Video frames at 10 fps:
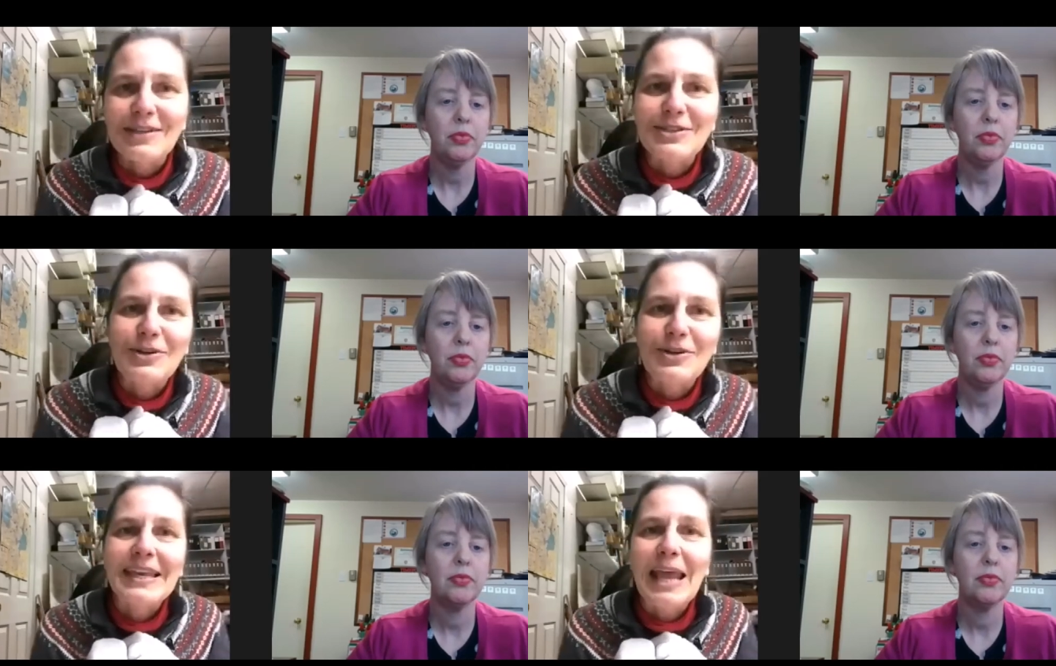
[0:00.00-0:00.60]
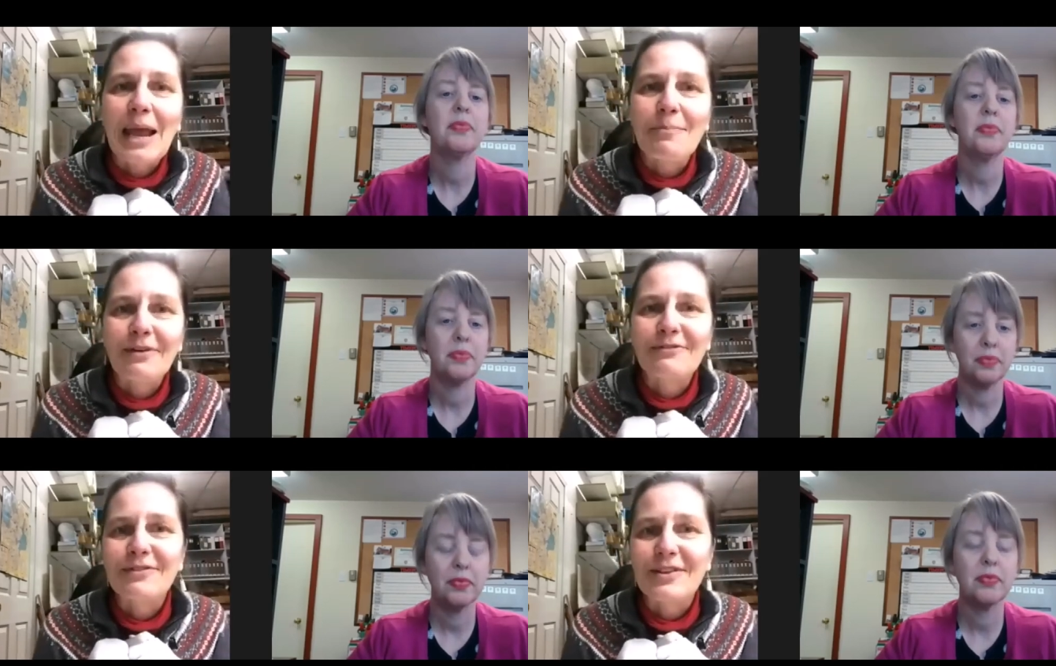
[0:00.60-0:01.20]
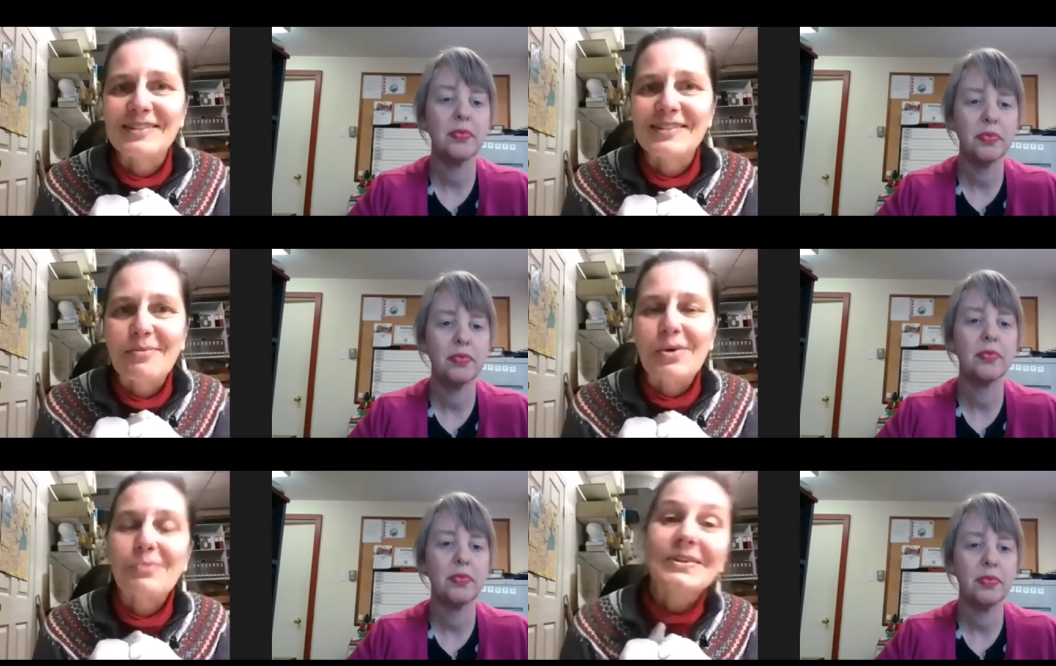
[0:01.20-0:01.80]
Speaker 1: So they camp out for the
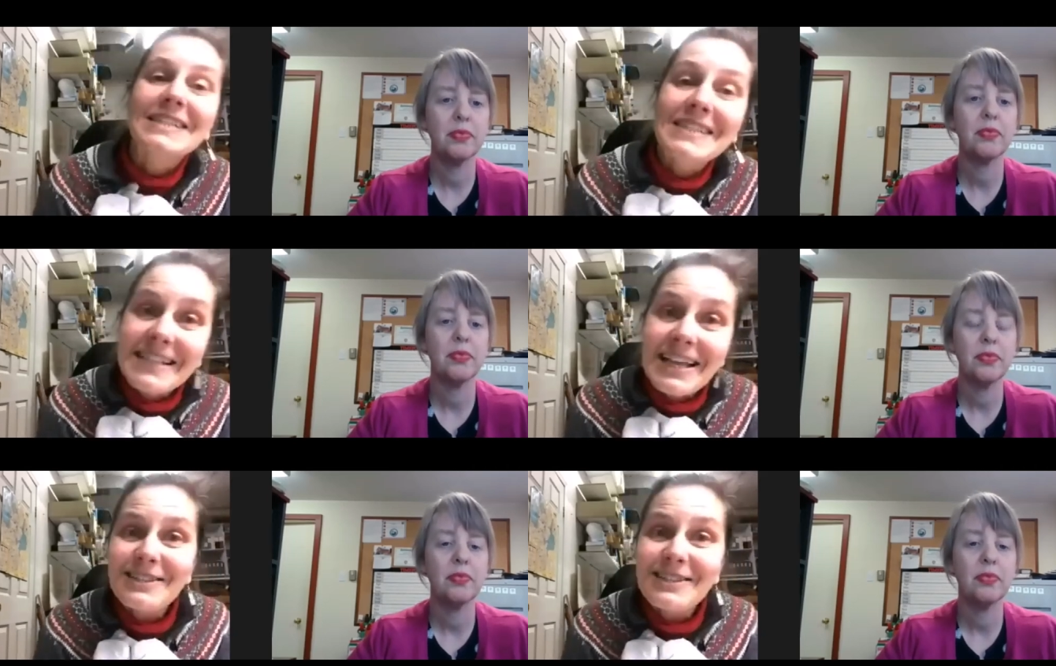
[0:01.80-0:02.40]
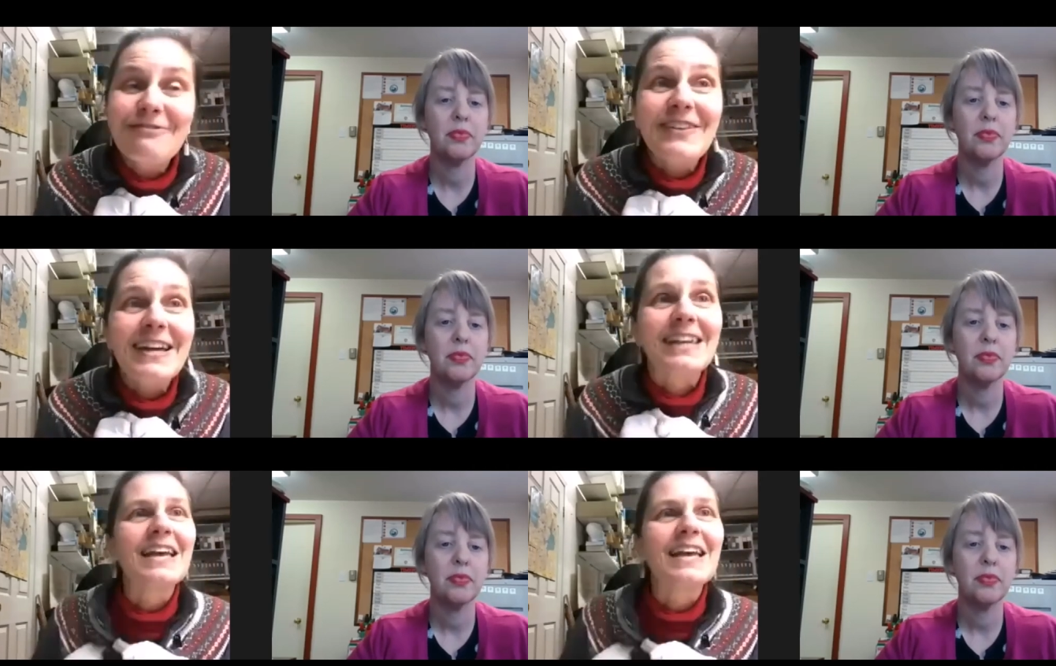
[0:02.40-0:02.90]
summer, which is lots of fun.